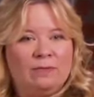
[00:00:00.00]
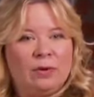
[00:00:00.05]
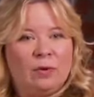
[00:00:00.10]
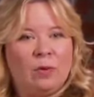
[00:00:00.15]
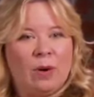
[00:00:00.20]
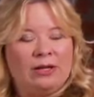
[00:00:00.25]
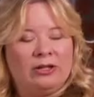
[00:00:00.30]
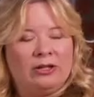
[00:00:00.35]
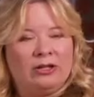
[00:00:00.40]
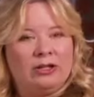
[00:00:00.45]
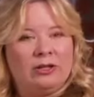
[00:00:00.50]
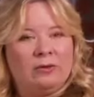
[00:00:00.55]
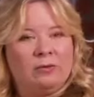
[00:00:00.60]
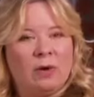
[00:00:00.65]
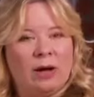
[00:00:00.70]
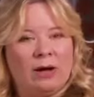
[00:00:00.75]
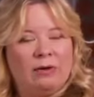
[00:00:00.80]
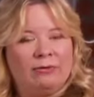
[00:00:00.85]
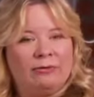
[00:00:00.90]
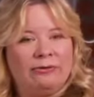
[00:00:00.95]
question
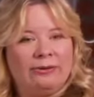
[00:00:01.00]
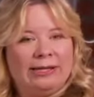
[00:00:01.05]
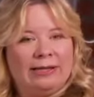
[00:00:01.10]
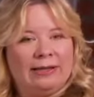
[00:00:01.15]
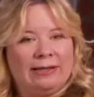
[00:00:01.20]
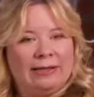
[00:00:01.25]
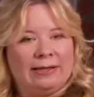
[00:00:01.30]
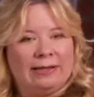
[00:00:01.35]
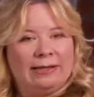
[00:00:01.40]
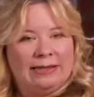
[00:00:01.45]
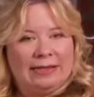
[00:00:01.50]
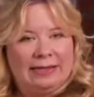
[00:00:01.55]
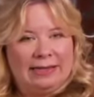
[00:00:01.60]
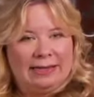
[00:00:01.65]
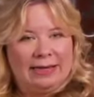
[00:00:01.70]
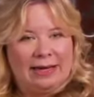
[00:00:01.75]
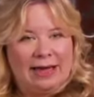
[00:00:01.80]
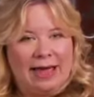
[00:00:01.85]
what feelings he